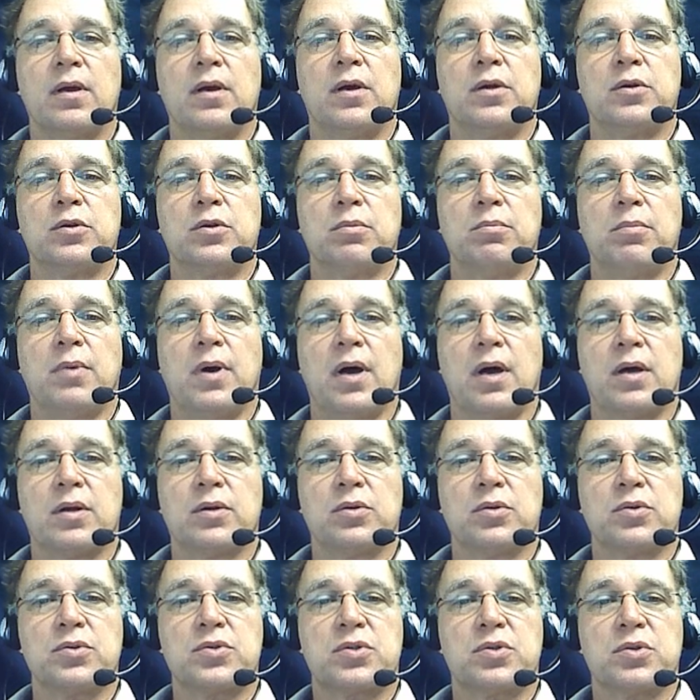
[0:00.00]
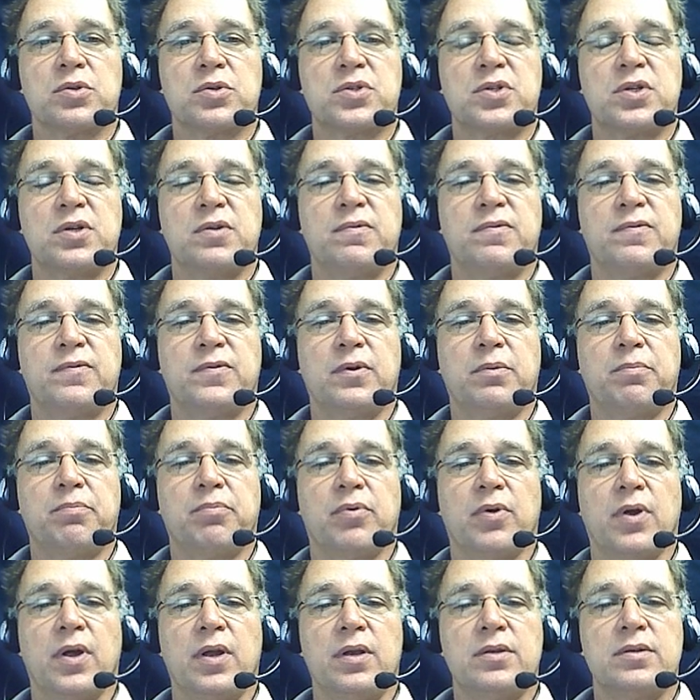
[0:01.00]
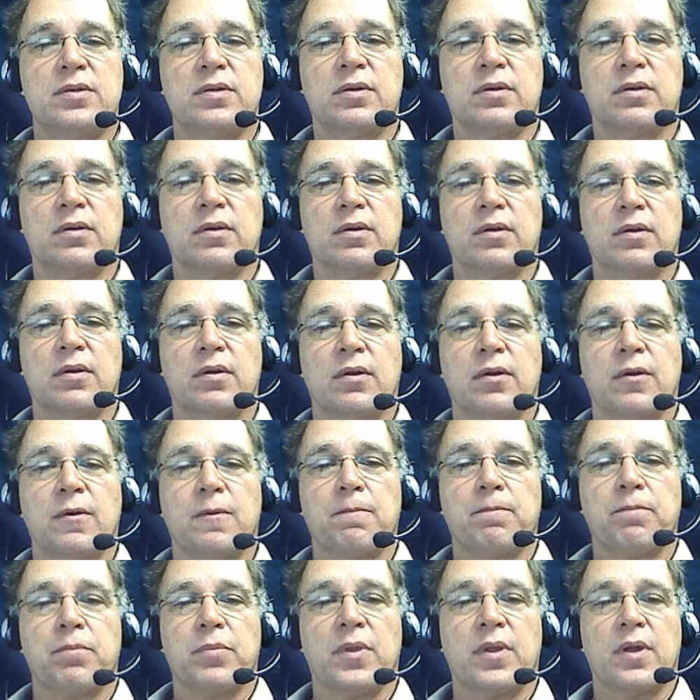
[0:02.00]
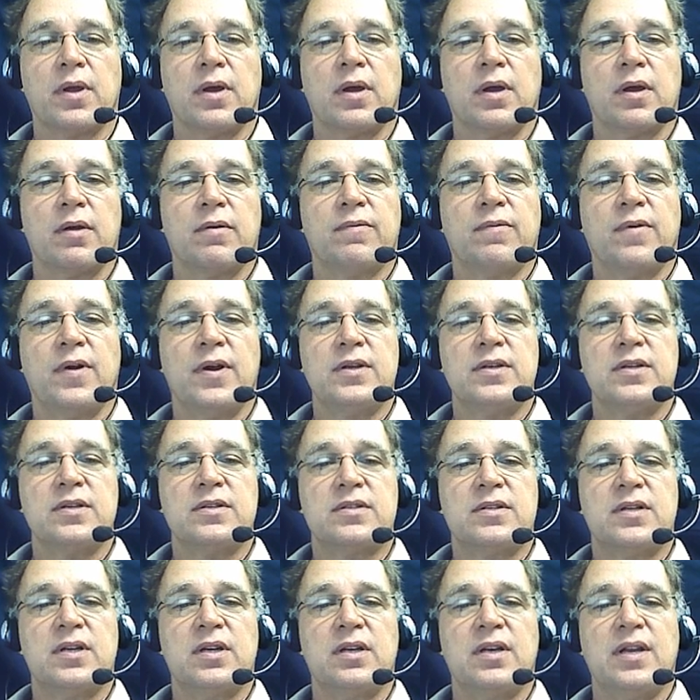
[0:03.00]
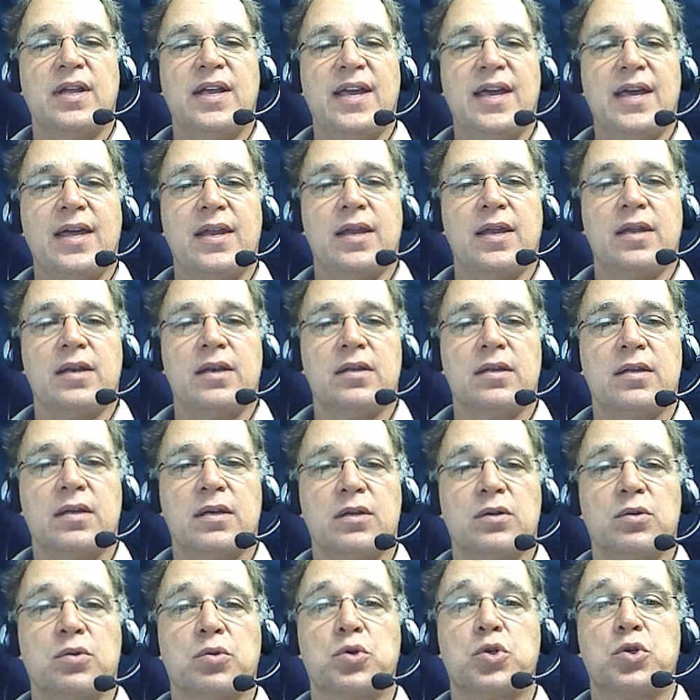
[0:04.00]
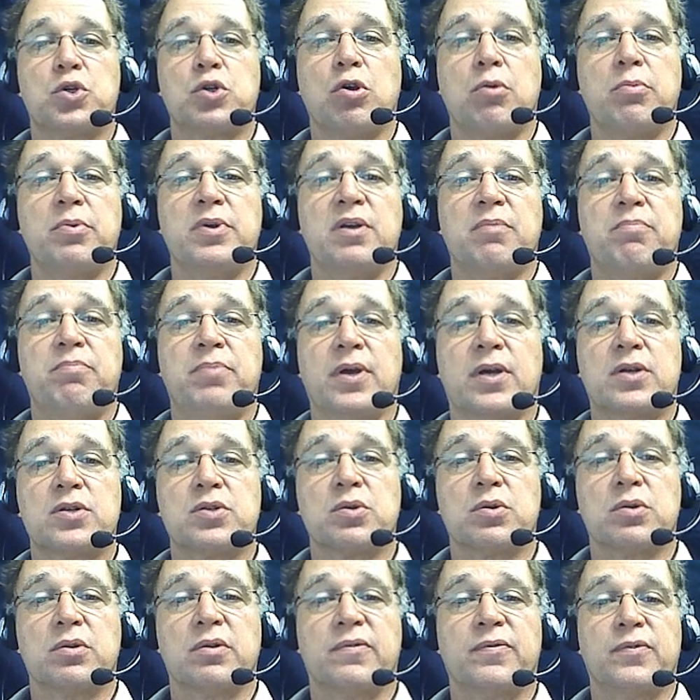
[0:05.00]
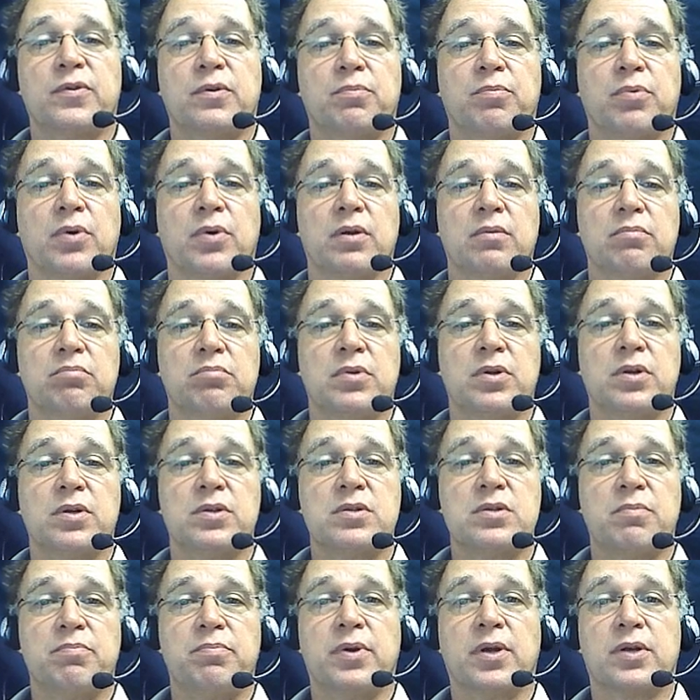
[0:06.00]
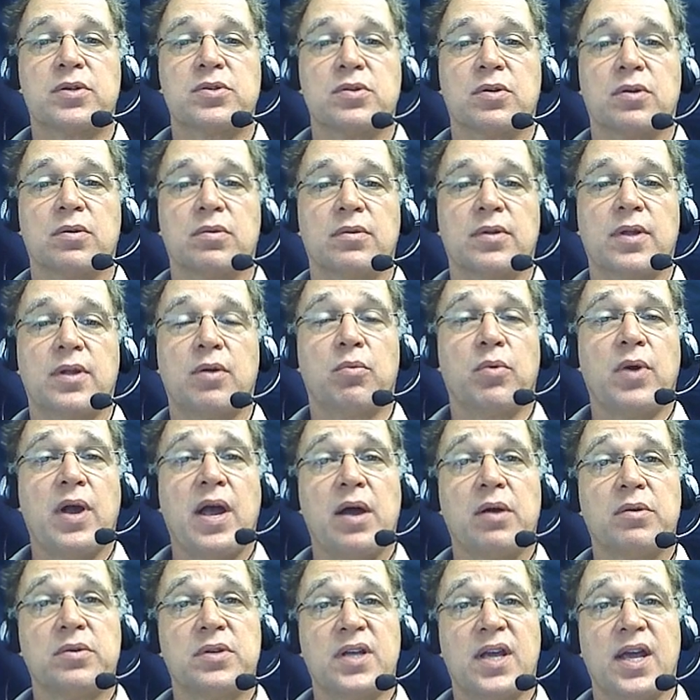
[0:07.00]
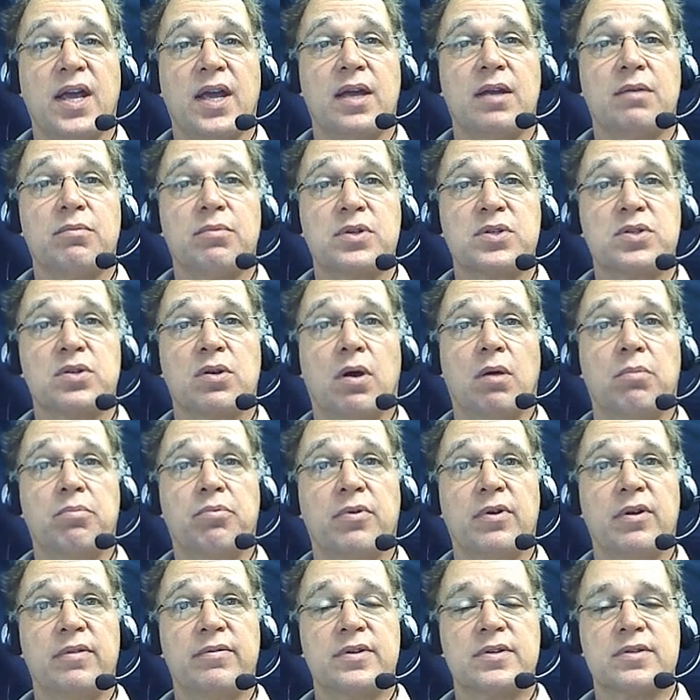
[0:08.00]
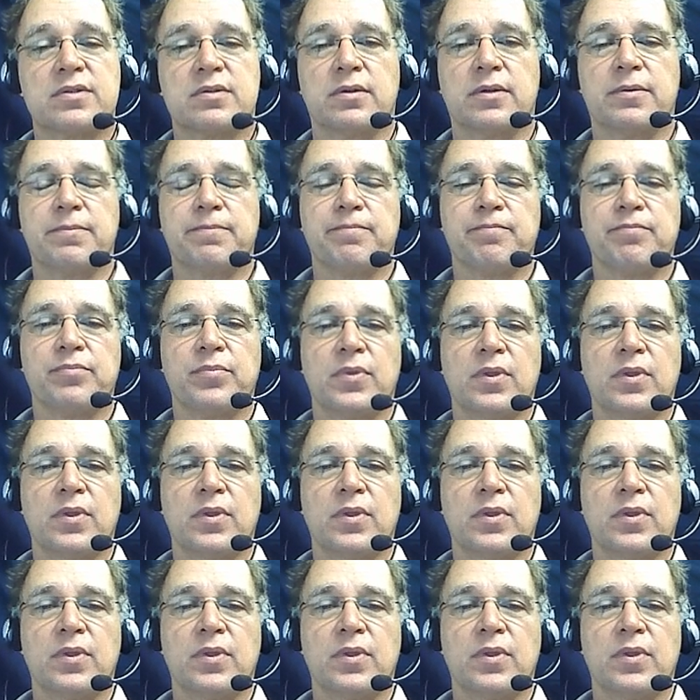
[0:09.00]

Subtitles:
Under models you'll see footprint. If I just hit edit, it'll show me a picture of the footprint. Here's a picture, that round can we saw previously.